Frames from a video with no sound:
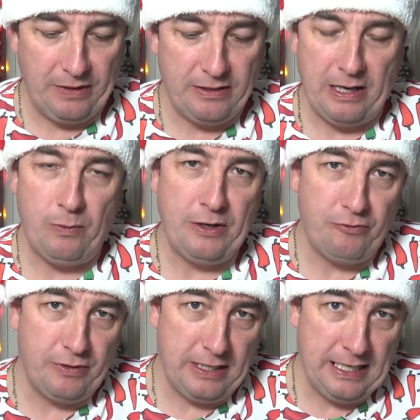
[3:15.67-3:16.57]
That
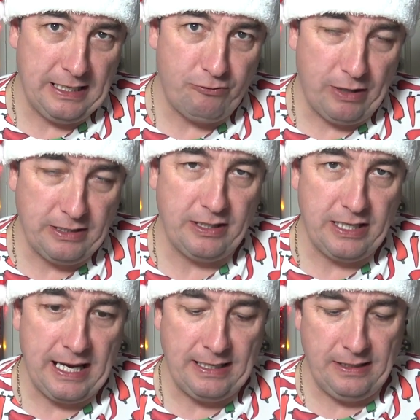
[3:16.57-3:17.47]
went in right at
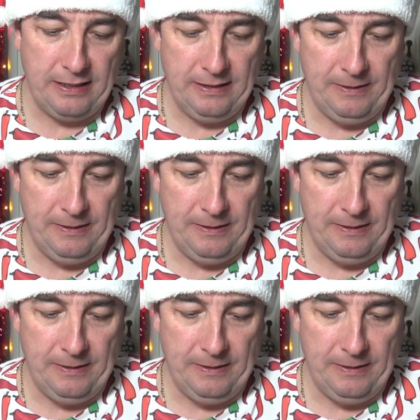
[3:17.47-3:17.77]
the end.